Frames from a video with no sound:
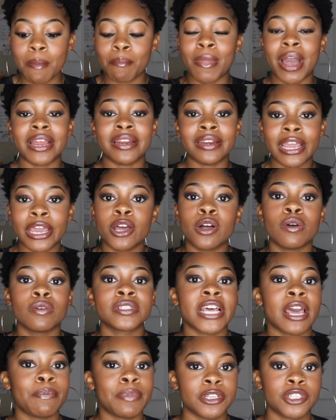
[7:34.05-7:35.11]
My nails
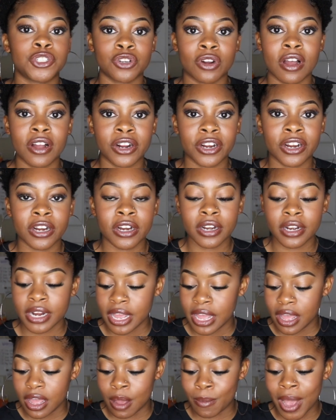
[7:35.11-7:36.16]
have been stronger.
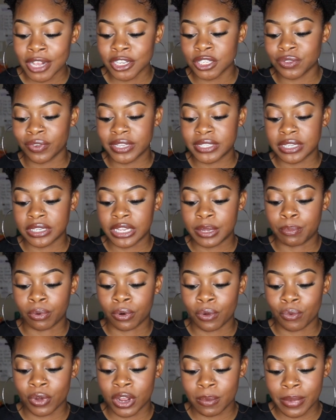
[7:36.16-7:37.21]
I just recently
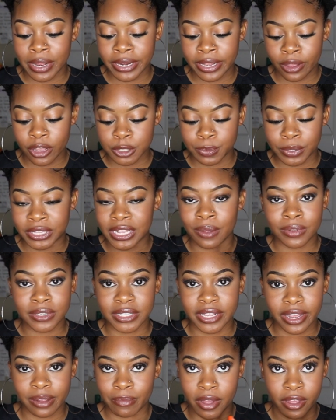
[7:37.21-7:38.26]
broke one of my nails, but that was
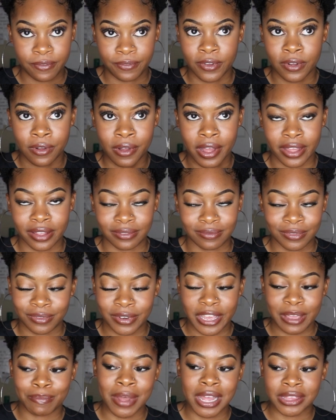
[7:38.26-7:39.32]
like my fault. I
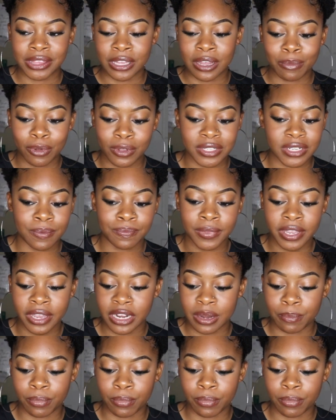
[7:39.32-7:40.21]
hit my thumb on something and it